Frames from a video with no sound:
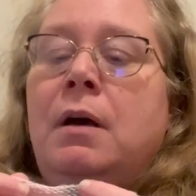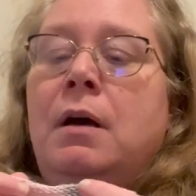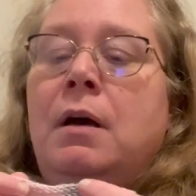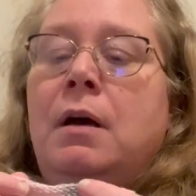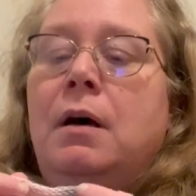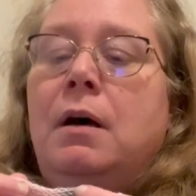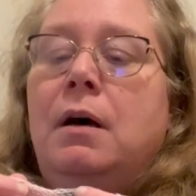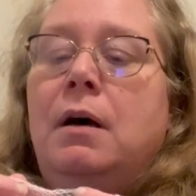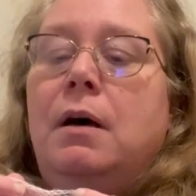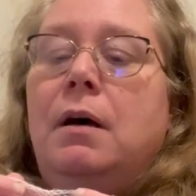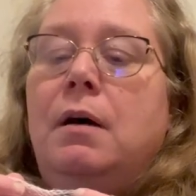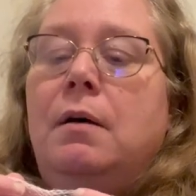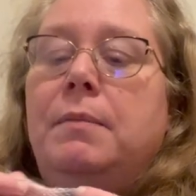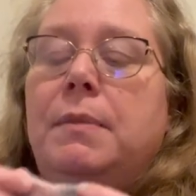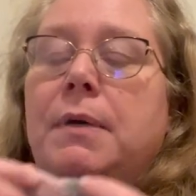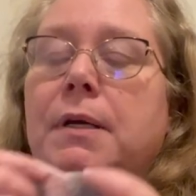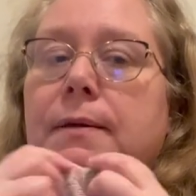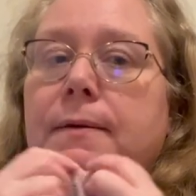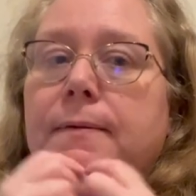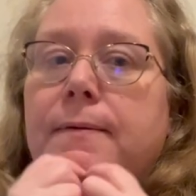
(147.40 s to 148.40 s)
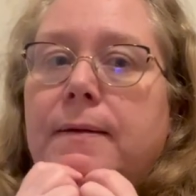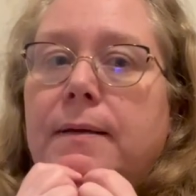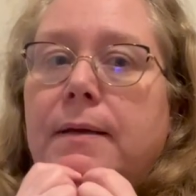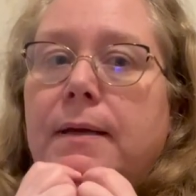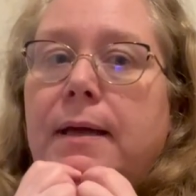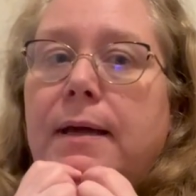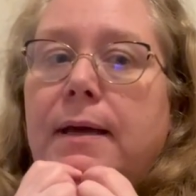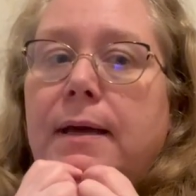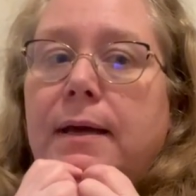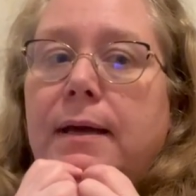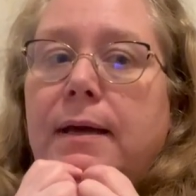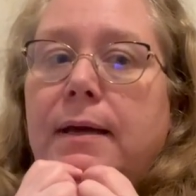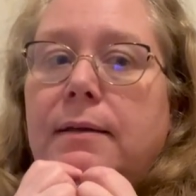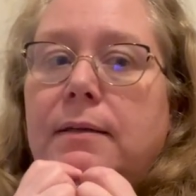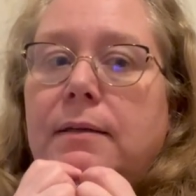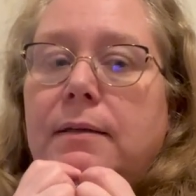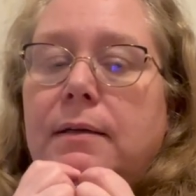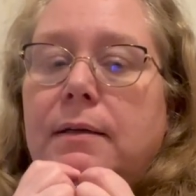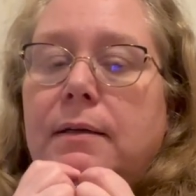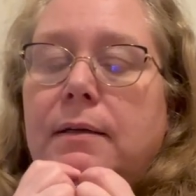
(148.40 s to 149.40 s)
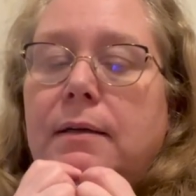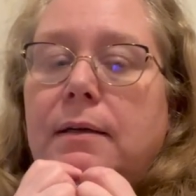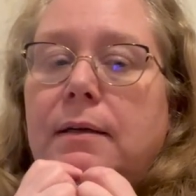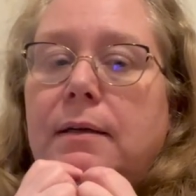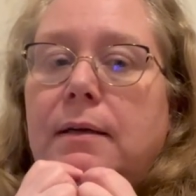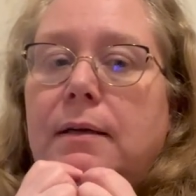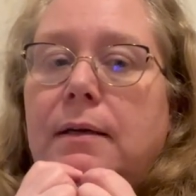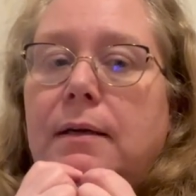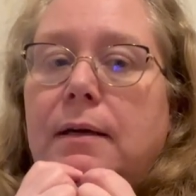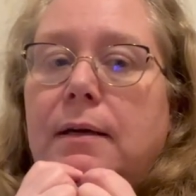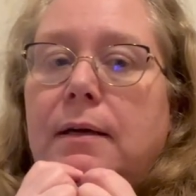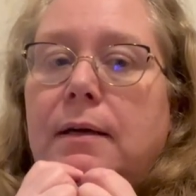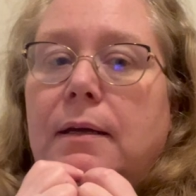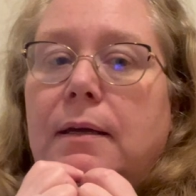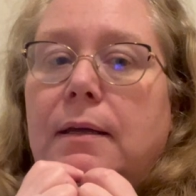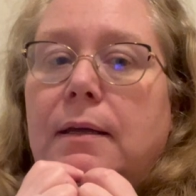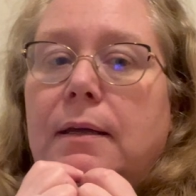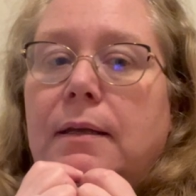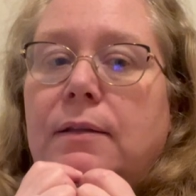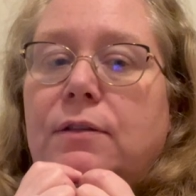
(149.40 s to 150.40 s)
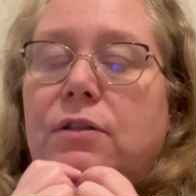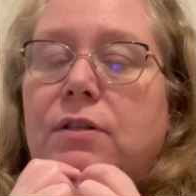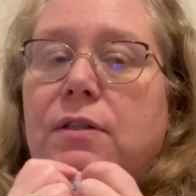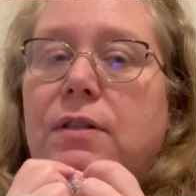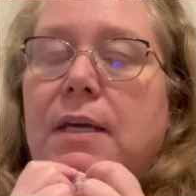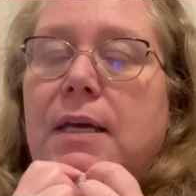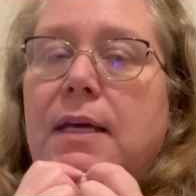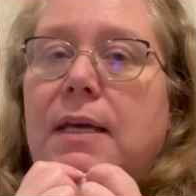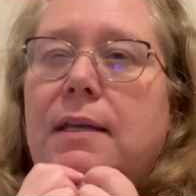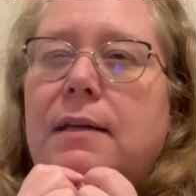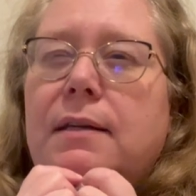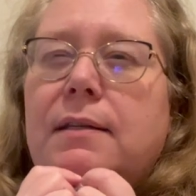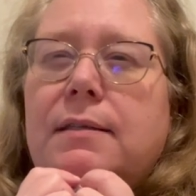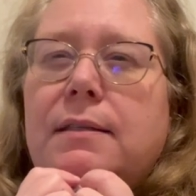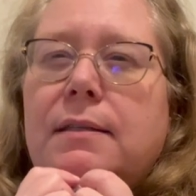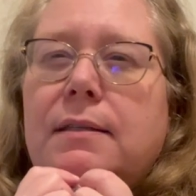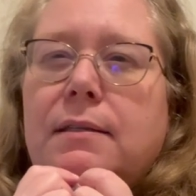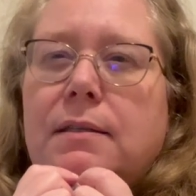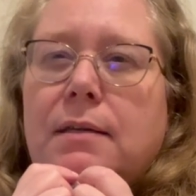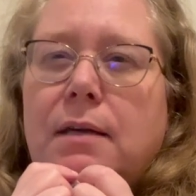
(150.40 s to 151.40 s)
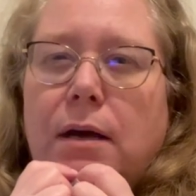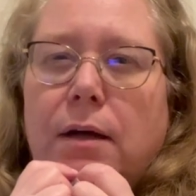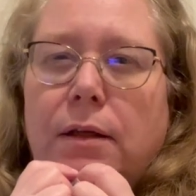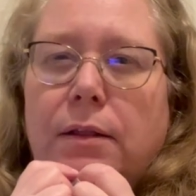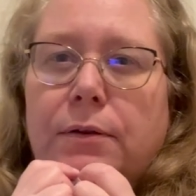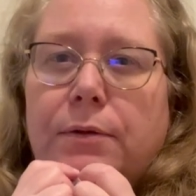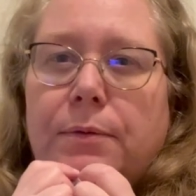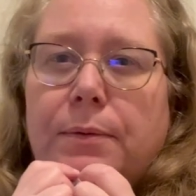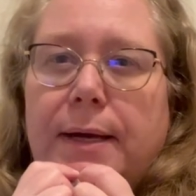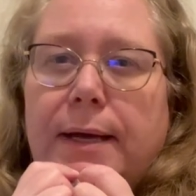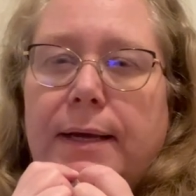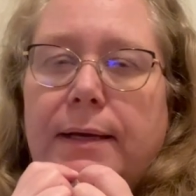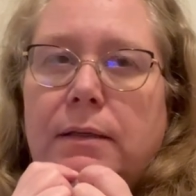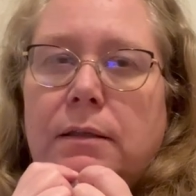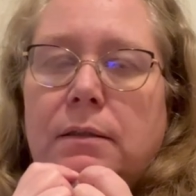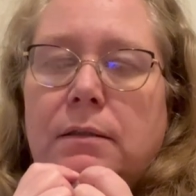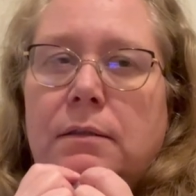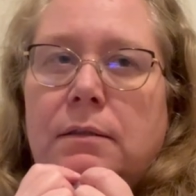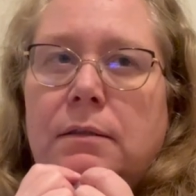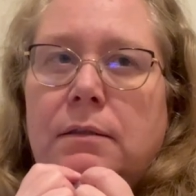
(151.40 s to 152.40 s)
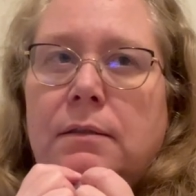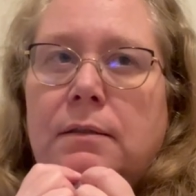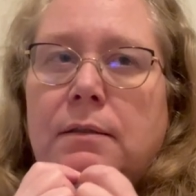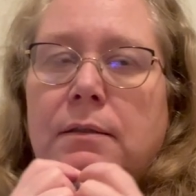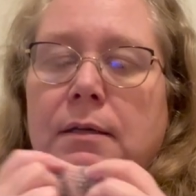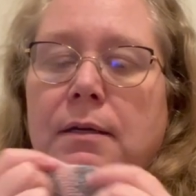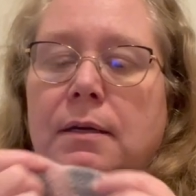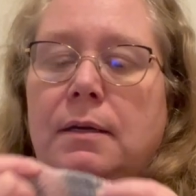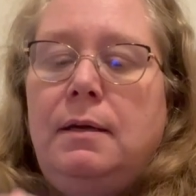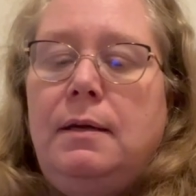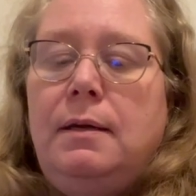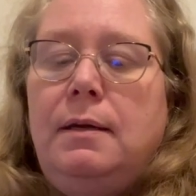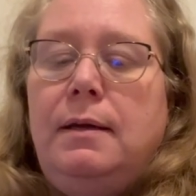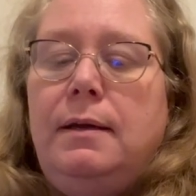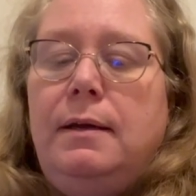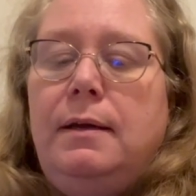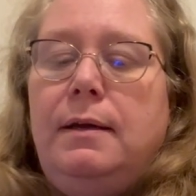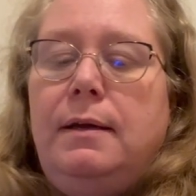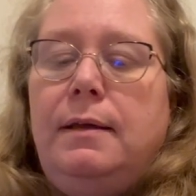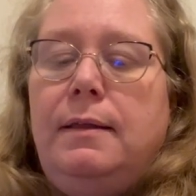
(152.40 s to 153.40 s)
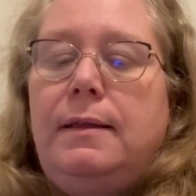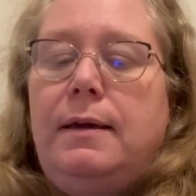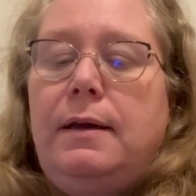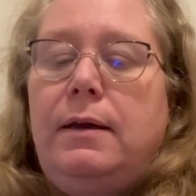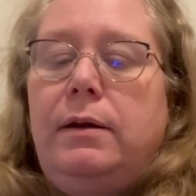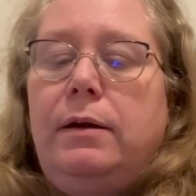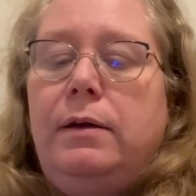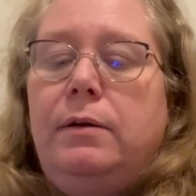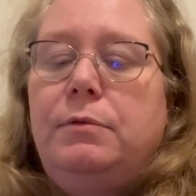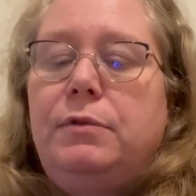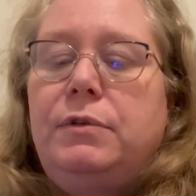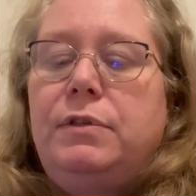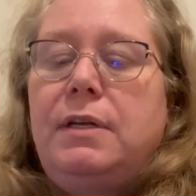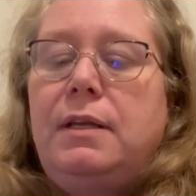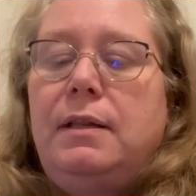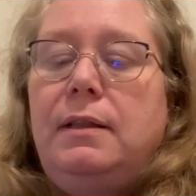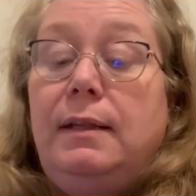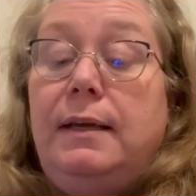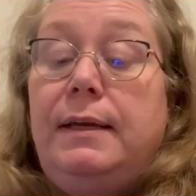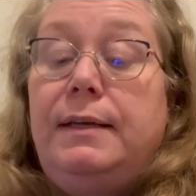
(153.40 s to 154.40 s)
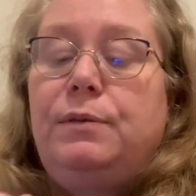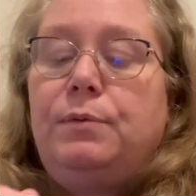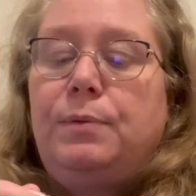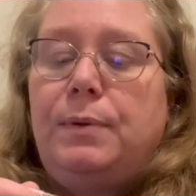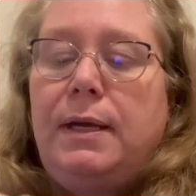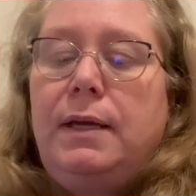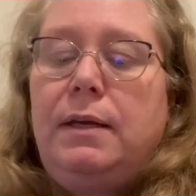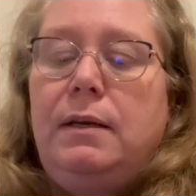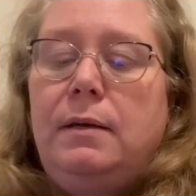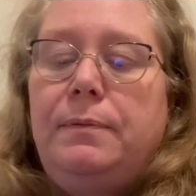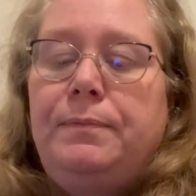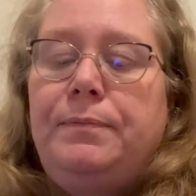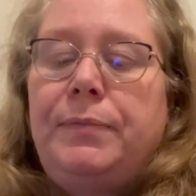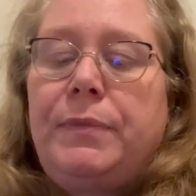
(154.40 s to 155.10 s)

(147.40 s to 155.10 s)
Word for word: Um, and it's the Innocence colorway in that 100% lace weight.